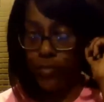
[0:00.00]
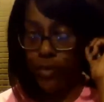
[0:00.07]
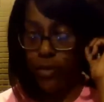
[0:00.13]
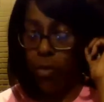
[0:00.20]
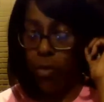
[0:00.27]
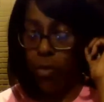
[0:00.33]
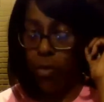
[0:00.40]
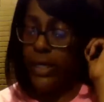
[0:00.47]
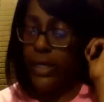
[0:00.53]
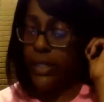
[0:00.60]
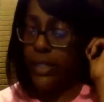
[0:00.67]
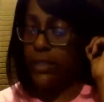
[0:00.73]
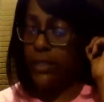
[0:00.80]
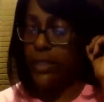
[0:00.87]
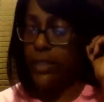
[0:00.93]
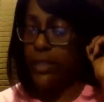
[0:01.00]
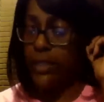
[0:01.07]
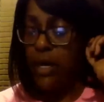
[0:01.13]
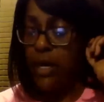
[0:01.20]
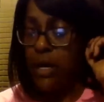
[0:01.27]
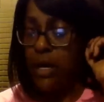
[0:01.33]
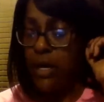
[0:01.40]
walking
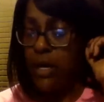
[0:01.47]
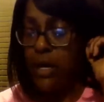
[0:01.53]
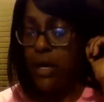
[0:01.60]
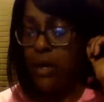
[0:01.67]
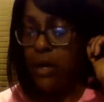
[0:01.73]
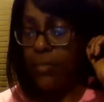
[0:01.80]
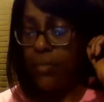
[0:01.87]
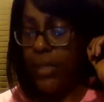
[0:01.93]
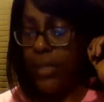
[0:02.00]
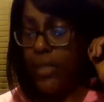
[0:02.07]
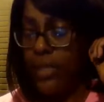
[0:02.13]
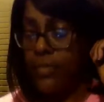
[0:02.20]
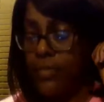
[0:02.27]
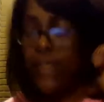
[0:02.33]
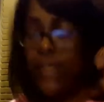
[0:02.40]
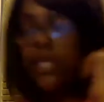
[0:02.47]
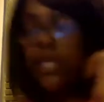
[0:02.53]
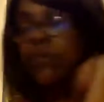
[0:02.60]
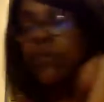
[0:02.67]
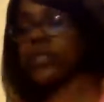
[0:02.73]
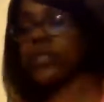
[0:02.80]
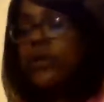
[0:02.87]
because my knee
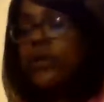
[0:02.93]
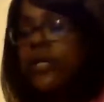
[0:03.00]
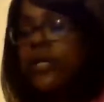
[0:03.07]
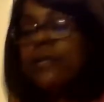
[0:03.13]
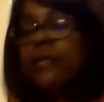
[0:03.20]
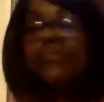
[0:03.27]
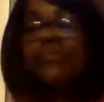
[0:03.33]
was hurting.